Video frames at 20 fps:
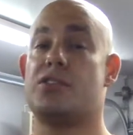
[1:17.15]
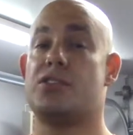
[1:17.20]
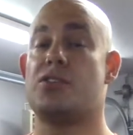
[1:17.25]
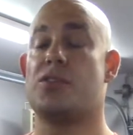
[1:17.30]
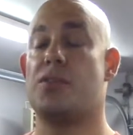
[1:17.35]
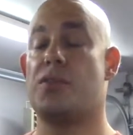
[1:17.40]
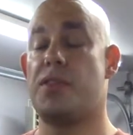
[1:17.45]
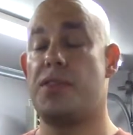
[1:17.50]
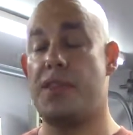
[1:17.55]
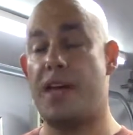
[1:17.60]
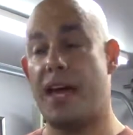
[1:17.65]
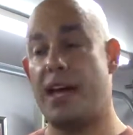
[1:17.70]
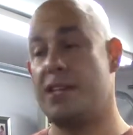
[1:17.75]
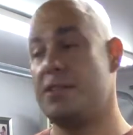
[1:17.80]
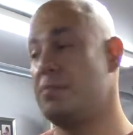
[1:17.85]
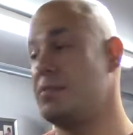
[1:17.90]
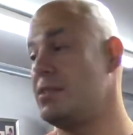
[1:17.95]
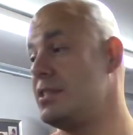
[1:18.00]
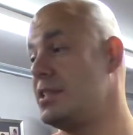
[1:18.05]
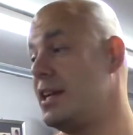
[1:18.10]
So that has
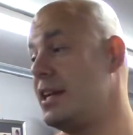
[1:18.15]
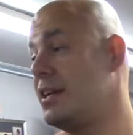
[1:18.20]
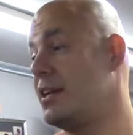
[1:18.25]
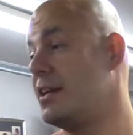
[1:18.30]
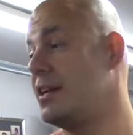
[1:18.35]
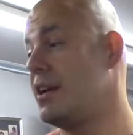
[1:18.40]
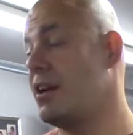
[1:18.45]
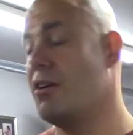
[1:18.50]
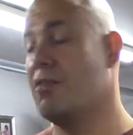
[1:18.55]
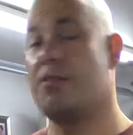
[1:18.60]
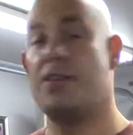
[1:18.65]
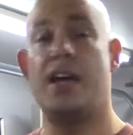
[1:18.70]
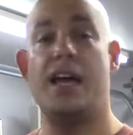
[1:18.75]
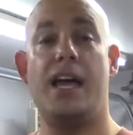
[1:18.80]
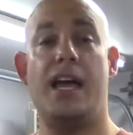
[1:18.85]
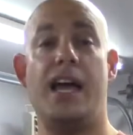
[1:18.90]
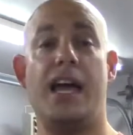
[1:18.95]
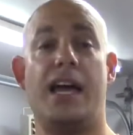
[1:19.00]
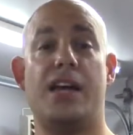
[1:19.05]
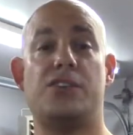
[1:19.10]
been taken care of.
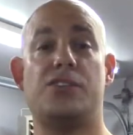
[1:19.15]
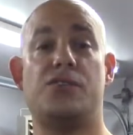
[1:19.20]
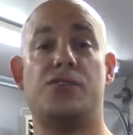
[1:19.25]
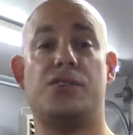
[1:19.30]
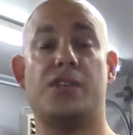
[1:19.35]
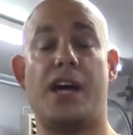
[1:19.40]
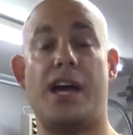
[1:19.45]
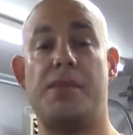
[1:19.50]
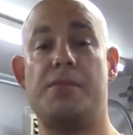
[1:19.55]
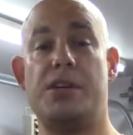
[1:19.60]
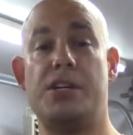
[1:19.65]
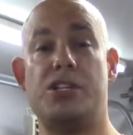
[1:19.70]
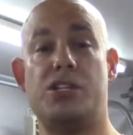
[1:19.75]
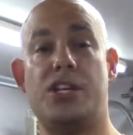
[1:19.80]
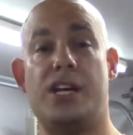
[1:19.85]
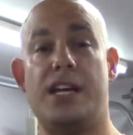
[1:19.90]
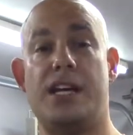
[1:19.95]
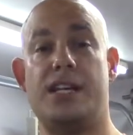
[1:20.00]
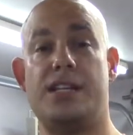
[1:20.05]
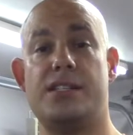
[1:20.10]
It has new timing
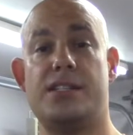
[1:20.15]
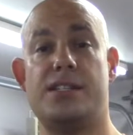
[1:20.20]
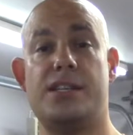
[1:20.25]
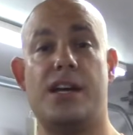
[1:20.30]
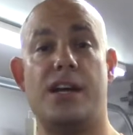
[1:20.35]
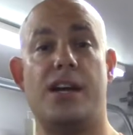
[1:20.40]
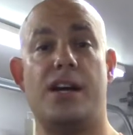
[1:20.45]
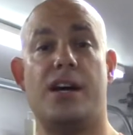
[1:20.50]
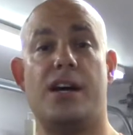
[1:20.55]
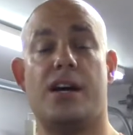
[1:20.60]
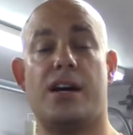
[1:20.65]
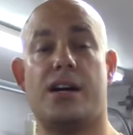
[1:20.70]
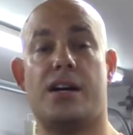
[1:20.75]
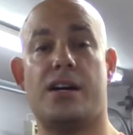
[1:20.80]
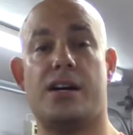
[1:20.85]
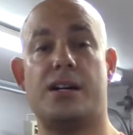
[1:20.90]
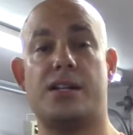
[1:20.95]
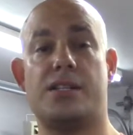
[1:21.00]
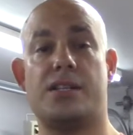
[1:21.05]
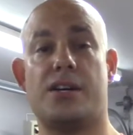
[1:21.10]
chains,
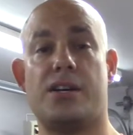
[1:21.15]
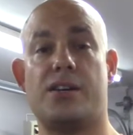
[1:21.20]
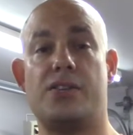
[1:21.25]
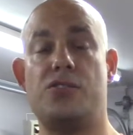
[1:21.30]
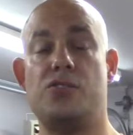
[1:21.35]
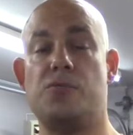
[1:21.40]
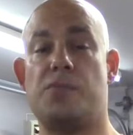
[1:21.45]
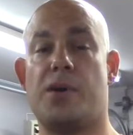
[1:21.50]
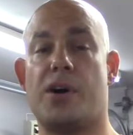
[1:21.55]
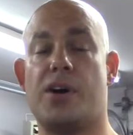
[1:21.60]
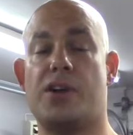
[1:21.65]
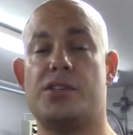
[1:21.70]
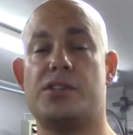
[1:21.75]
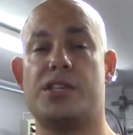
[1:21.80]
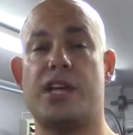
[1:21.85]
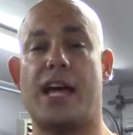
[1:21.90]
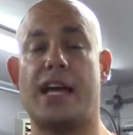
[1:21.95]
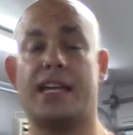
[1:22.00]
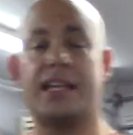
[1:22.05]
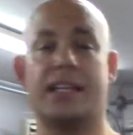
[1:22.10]
a ton of new parts.
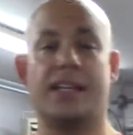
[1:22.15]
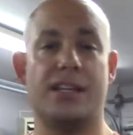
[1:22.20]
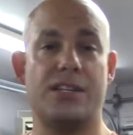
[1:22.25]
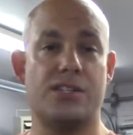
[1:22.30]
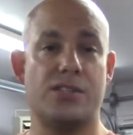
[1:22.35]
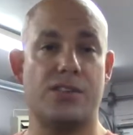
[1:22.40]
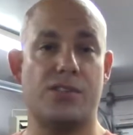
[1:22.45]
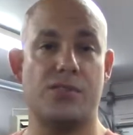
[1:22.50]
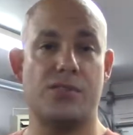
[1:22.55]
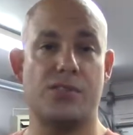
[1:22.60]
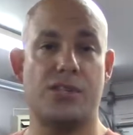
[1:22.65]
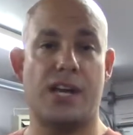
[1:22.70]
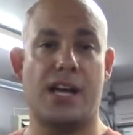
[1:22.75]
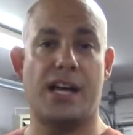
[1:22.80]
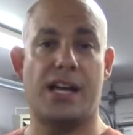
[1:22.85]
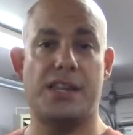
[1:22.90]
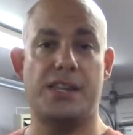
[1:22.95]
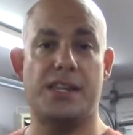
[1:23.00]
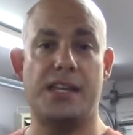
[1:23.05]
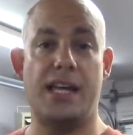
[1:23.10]
I can list those
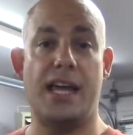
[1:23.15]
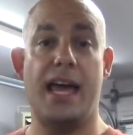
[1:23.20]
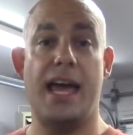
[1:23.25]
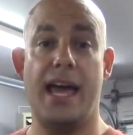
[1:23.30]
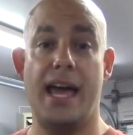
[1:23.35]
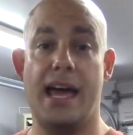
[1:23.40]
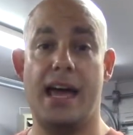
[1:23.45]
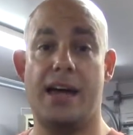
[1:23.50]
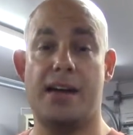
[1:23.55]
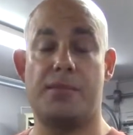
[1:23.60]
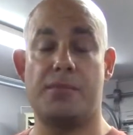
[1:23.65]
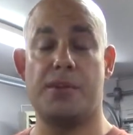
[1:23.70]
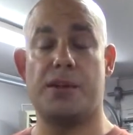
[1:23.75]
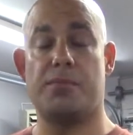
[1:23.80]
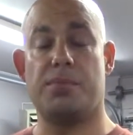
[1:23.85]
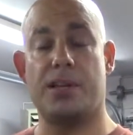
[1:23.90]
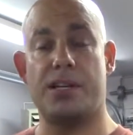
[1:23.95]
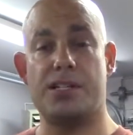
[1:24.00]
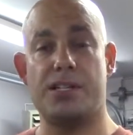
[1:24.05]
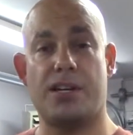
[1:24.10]
on the ad. I'm going to
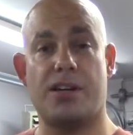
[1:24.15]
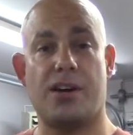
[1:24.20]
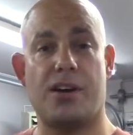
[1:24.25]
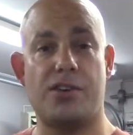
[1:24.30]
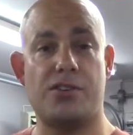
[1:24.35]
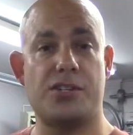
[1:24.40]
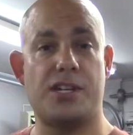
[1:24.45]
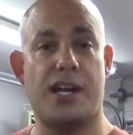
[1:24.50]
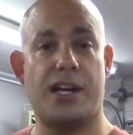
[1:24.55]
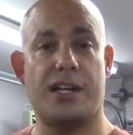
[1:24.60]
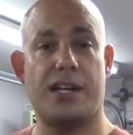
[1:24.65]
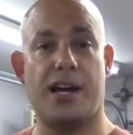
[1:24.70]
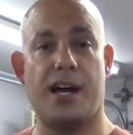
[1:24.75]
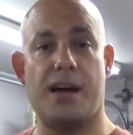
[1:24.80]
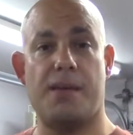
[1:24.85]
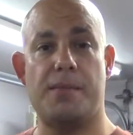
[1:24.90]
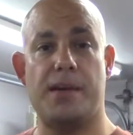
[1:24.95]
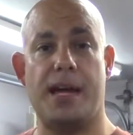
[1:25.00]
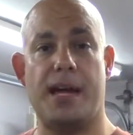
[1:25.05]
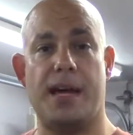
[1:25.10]
place a
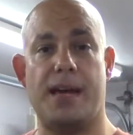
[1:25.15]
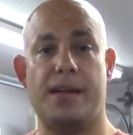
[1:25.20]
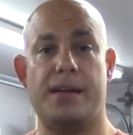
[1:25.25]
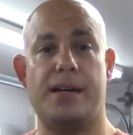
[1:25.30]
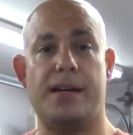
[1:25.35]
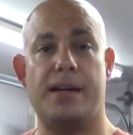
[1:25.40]
cars.com ad.